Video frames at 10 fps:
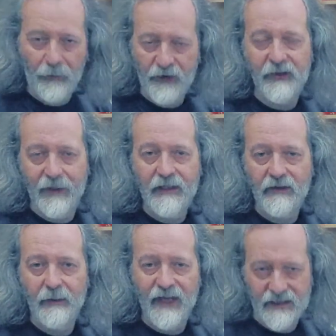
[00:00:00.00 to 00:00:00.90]
bottom end of
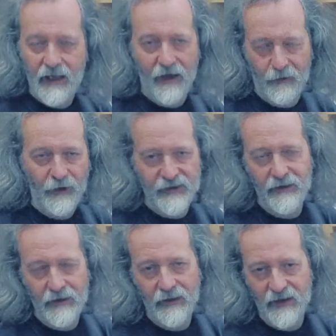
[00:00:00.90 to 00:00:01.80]
the bass clef where it's
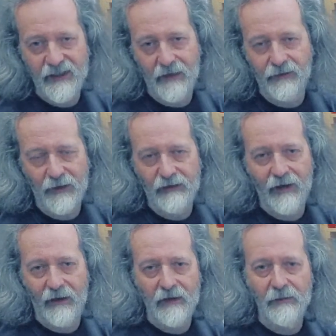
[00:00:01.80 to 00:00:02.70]
suddenly going to sound very
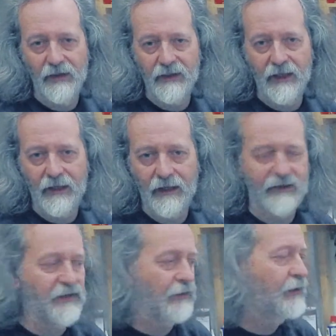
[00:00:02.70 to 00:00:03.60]
growly and murky again.
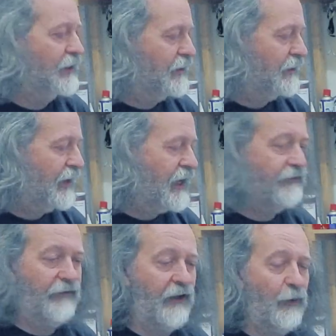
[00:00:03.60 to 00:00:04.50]
So
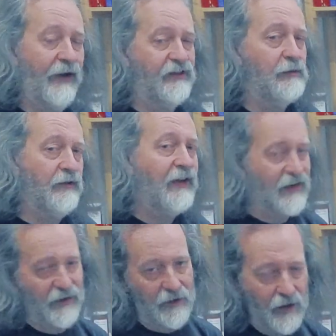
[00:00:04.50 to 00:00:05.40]
if we have to move
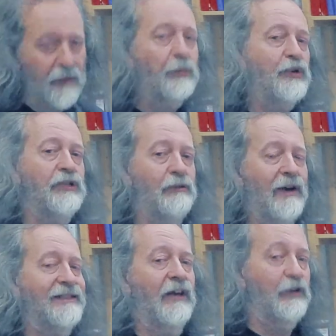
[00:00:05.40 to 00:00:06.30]
anything, push the
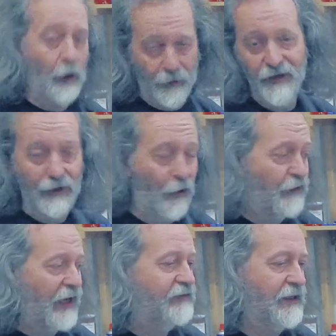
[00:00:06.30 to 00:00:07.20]
right hand up, not
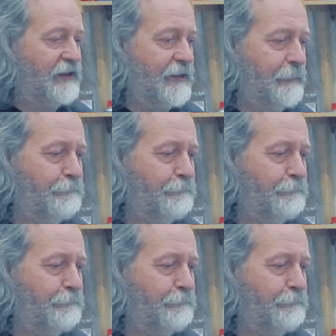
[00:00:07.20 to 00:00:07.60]
the left hand